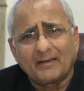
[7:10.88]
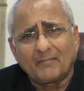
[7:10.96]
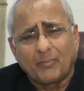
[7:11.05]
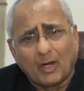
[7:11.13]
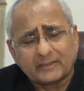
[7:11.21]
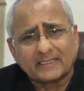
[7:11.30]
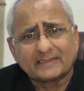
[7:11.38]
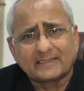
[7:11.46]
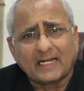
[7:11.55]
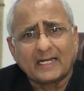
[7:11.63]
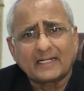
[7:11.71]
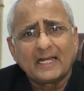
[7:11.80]

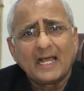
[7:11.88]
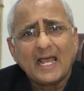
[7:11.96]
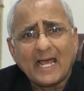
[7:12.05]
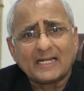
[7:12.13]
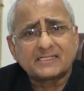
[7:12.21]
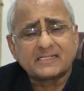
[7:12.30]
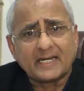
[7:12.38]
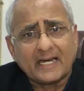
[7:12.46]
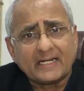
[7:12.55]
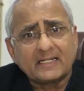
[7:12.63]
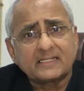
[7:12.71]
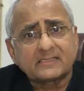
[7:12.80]
Baltistan and
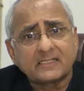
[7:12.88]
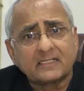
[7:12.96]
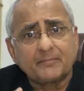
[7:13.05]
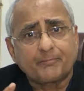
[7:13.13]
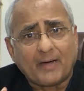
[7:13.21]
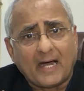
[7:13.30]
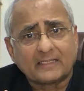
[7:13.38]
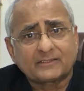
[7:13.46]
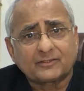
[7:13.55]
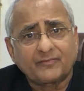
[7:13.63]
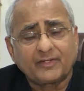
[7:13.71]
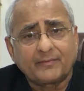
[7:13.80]
surrendered certain parts
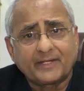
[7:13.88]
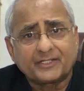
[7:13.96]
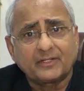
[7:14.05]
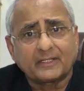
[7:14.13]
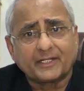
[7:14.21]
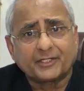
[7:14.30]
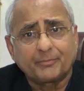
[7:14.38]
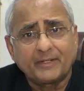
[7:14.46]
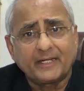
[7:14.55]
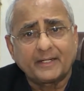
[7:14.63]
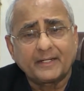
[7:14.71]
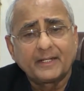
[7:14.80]
of the original
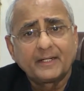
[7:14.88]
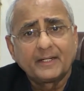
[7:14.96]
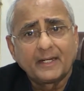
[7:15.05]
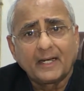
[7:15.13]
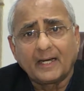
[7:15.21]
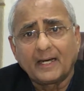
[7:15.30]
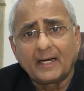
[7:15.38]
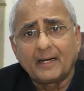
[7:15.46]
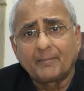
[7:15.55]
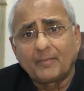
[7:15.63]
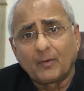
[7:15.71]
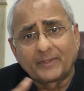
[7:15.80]
Kashmir,
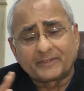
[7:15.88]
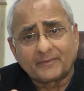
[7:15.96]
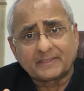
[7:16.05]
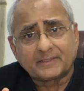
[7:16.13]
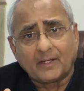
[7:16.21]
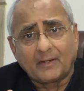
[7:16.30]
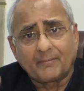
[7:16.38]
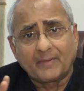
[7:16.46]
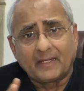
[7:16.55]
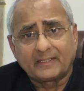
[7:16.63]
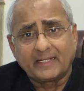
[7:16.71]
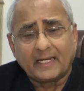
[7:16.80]
which was
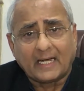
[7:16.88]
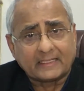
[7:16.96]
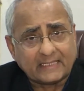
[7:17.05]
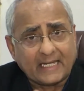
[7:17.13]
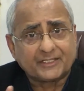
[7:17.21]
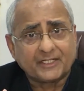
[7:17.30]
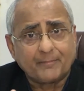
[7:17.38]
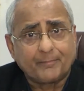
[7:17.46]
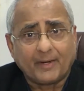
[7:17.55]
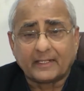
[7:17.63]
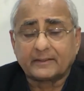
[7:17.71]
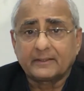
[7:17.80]
the Aksai Chin
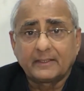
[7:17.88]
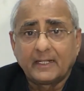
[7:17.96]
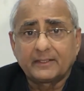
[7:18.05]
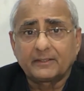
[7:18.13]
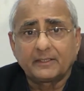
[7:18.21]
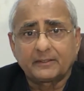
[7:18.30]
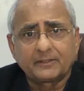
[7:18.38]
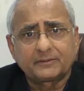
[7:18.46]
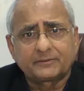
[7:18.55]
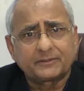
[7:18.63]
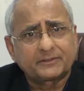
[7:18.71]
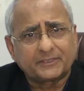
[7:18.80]
part,
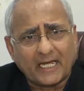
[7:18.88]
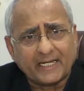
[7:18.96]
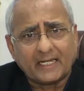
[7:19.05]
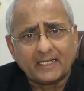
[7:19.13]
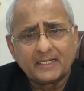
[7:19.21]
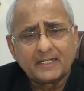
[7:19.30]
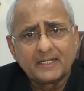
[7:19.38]
to China.